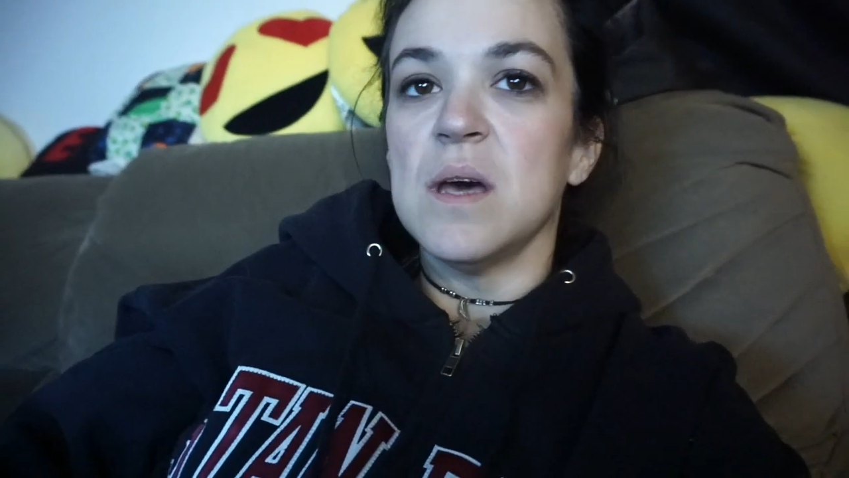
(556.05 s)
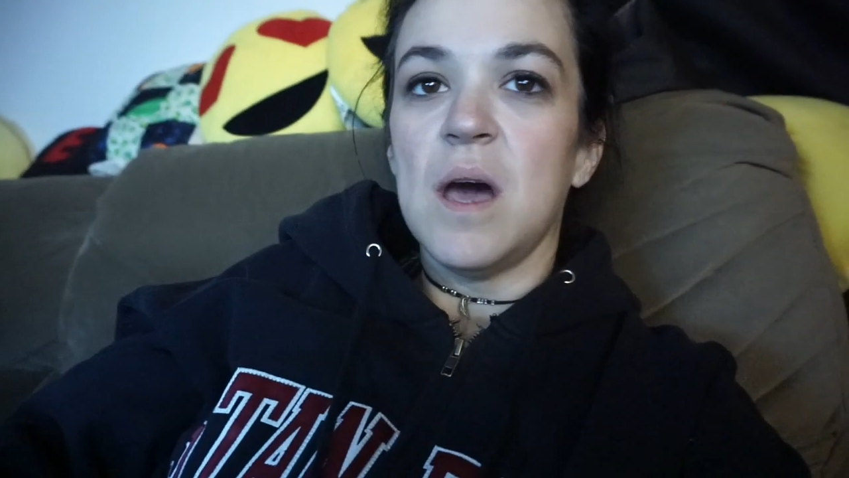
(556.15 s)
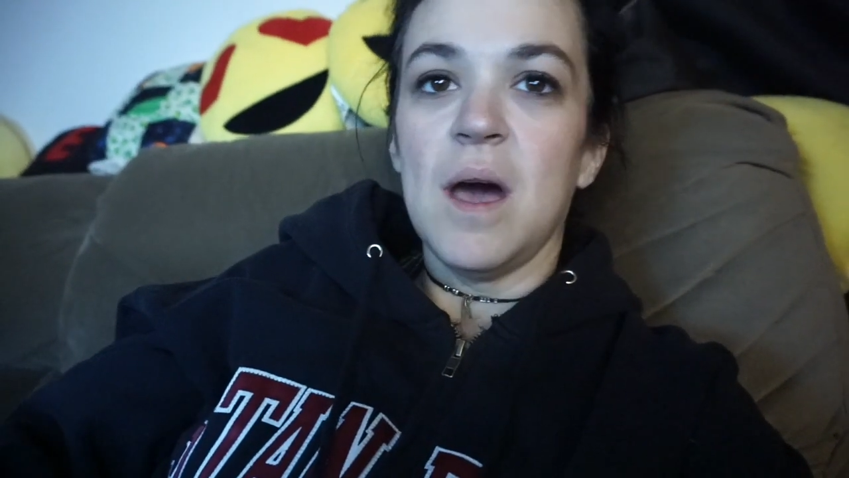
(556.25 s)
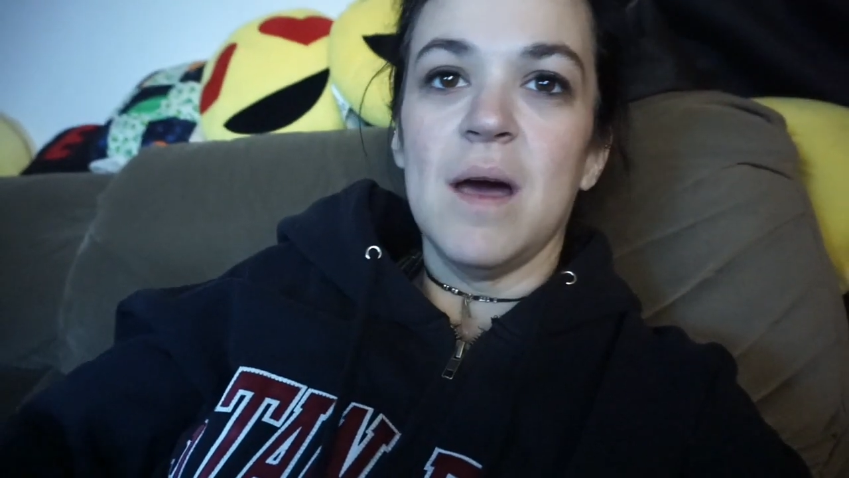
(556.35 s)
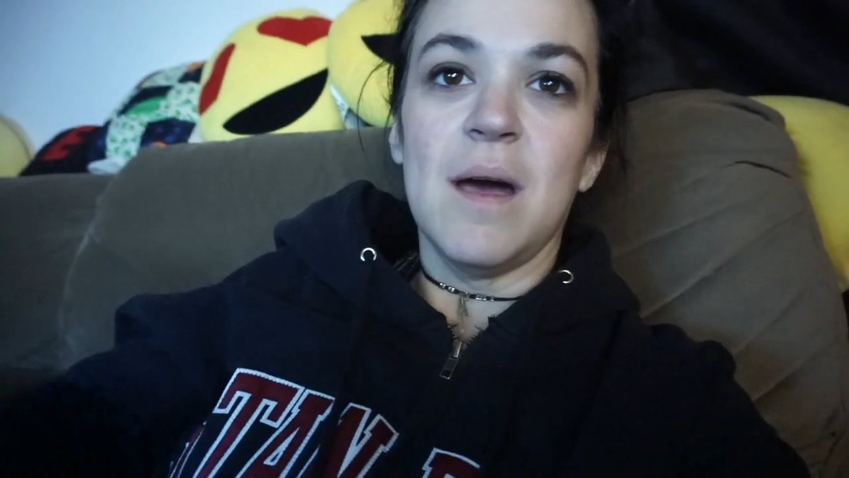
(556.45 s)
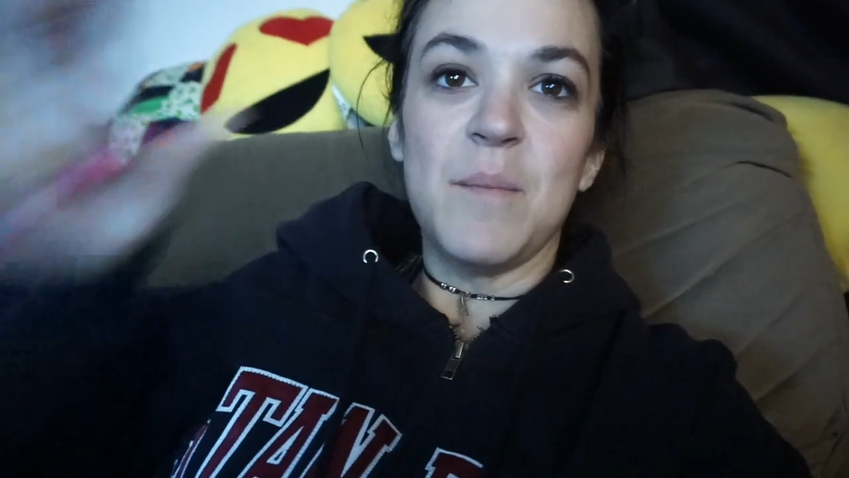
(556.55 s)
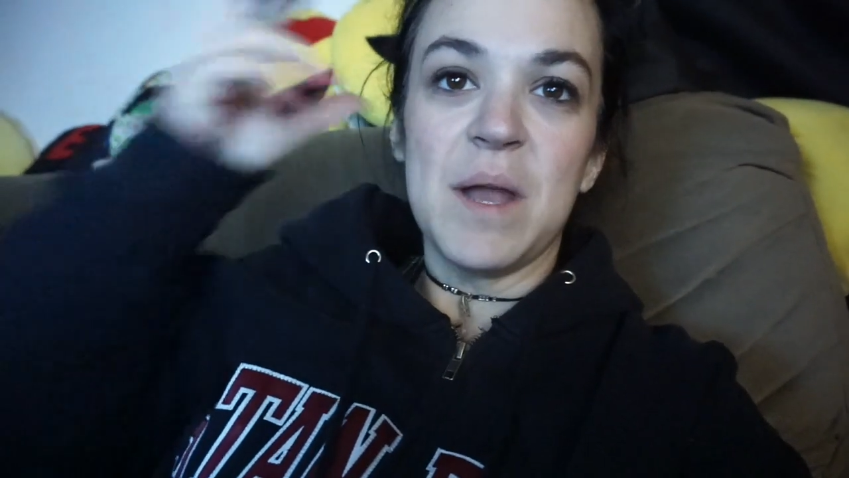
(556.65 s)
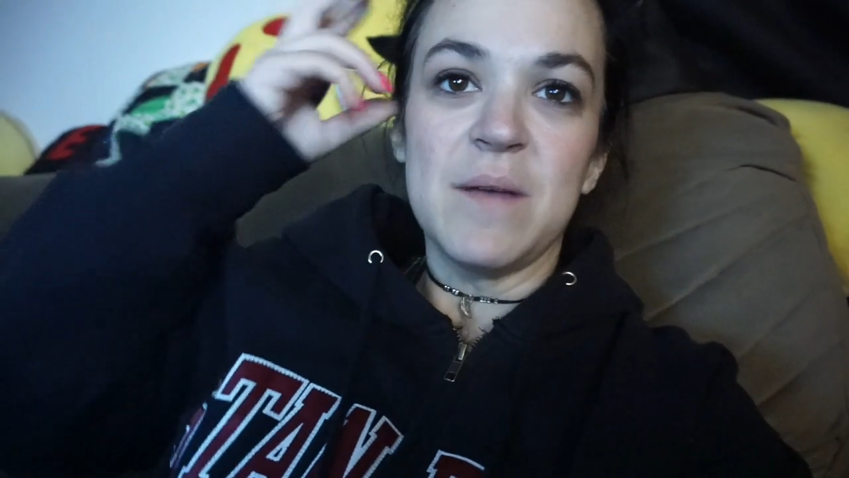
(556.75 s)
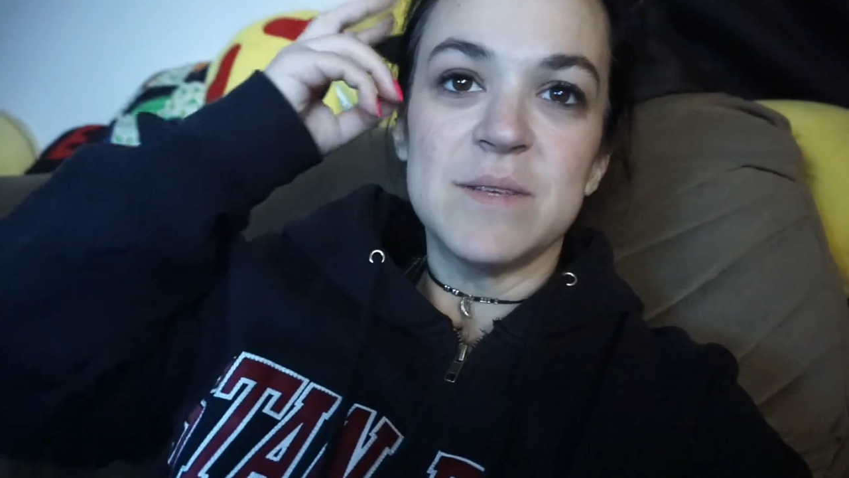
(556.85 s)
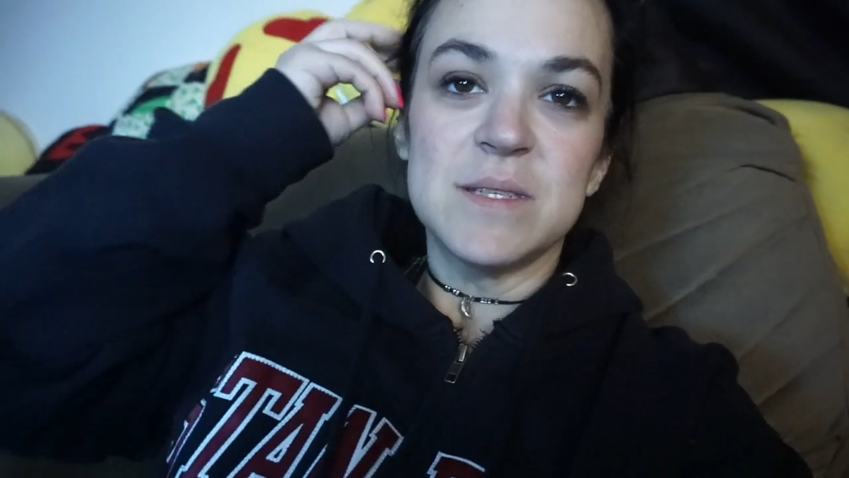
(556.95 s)
Uh, I'm
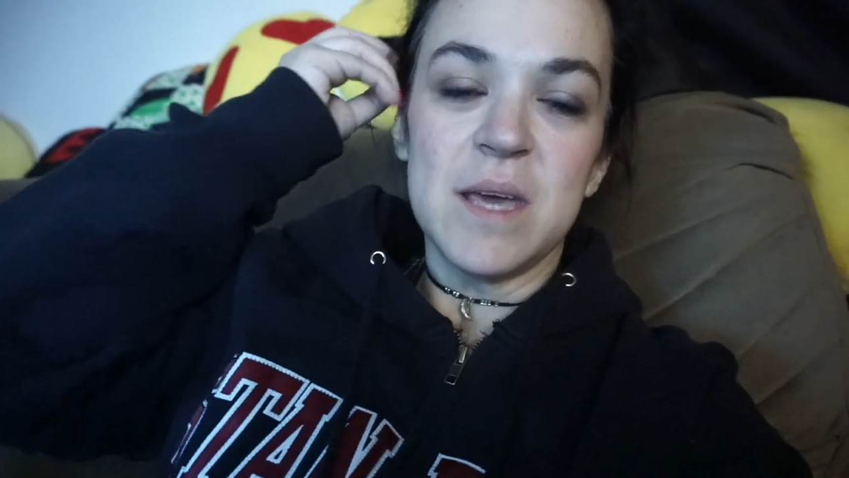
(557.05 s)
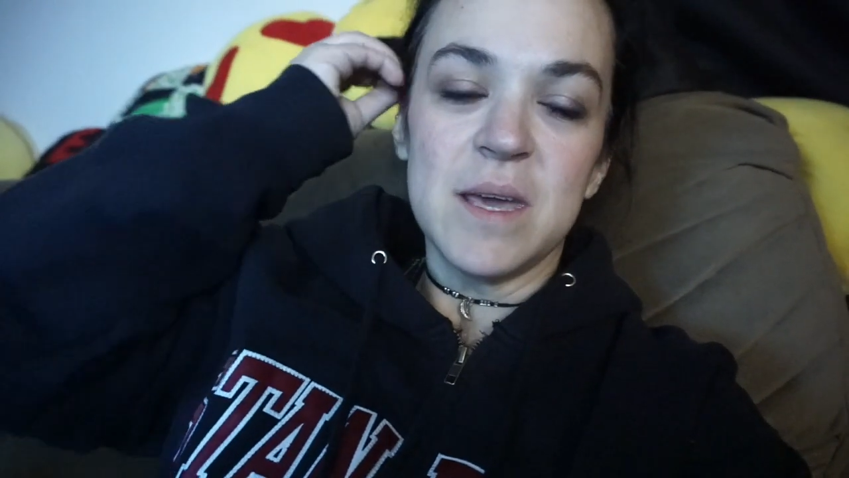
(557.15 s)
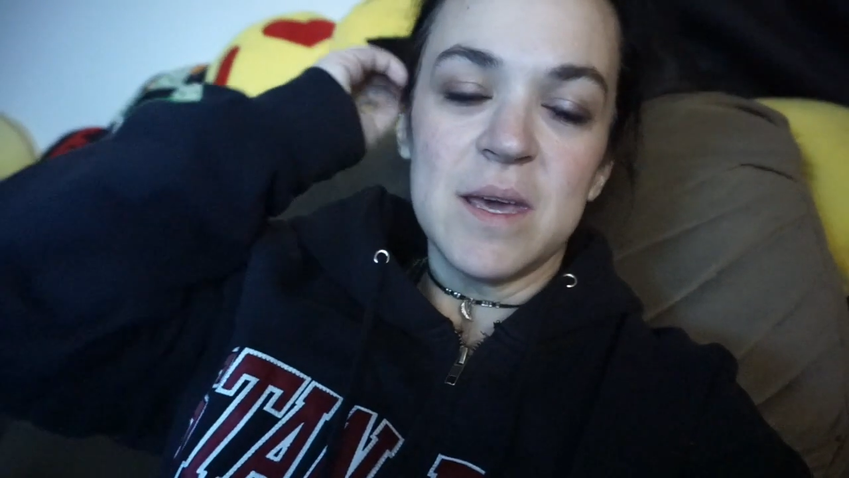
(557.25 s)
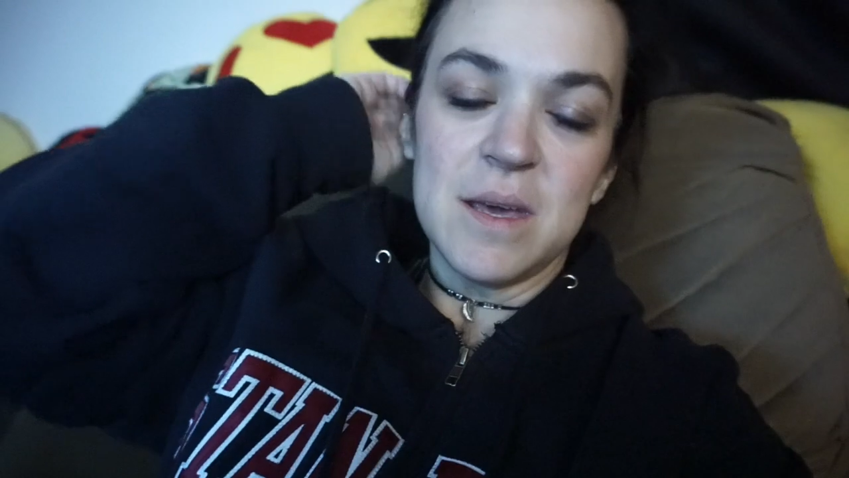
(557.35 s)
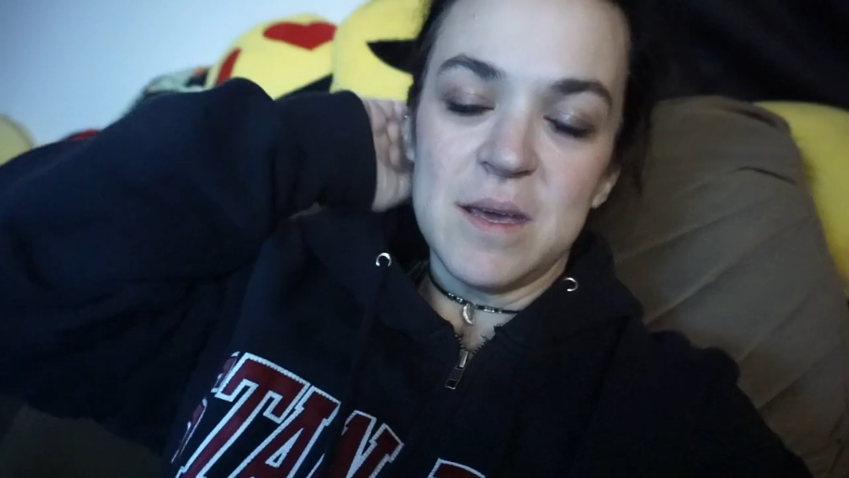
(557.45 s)
gonna have to take,